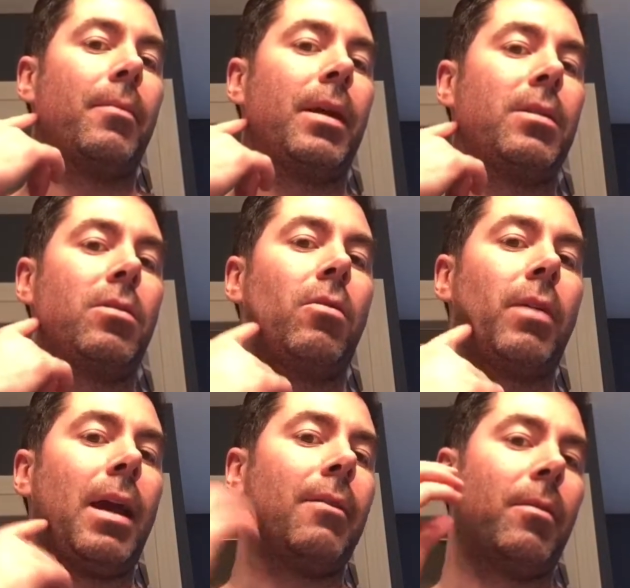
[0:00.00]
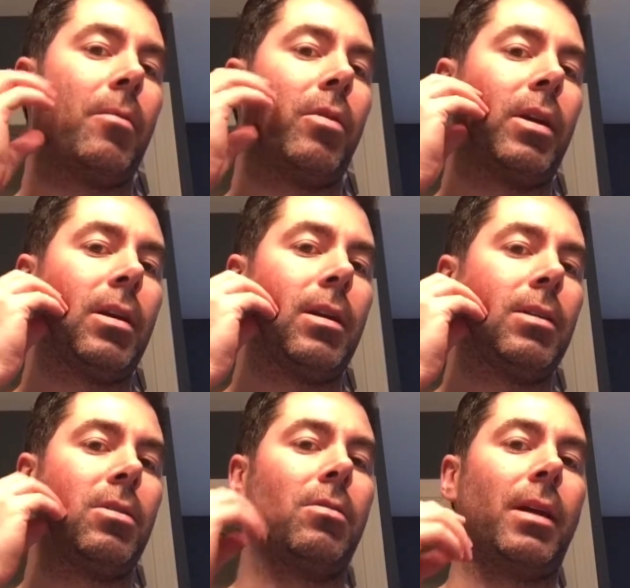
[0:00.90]
It's okay if I'm only going
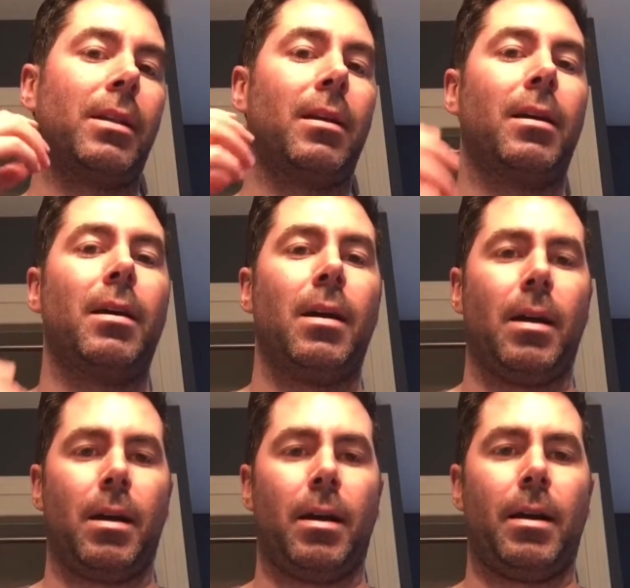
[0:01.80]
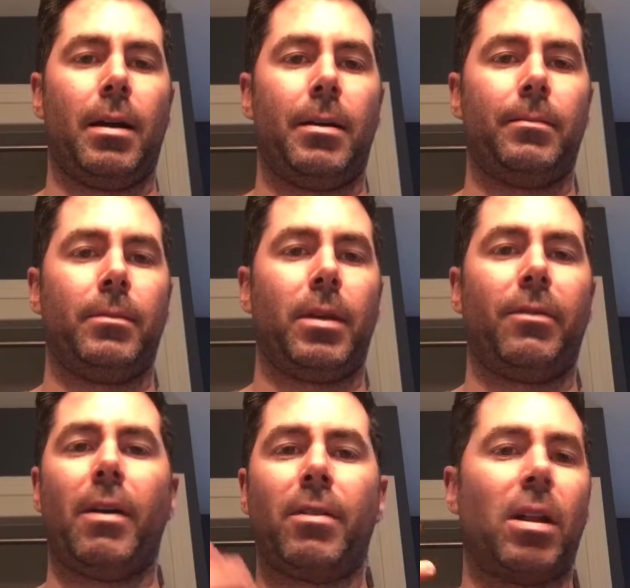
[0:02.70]
to do like the
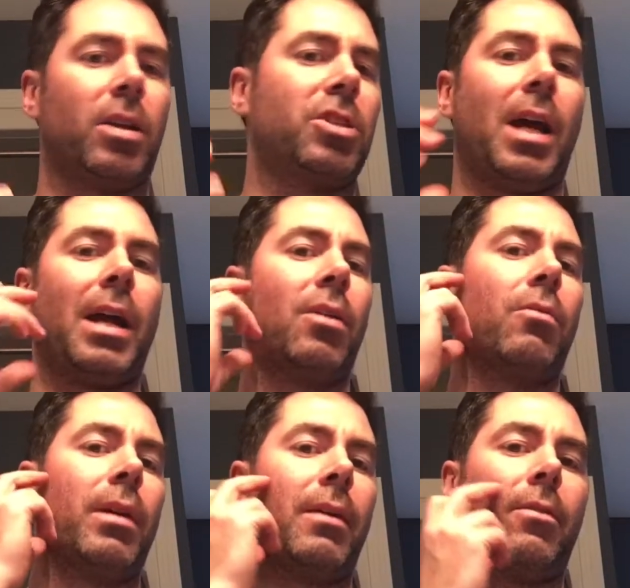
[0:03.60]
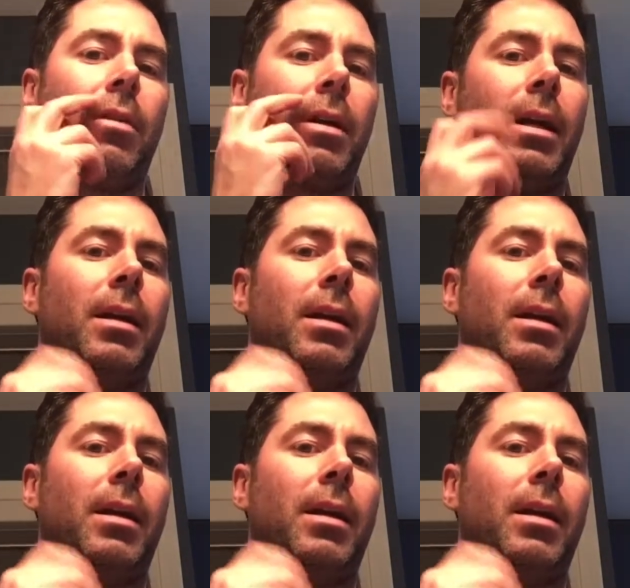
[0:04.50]
5 o'clock shadow, whatever.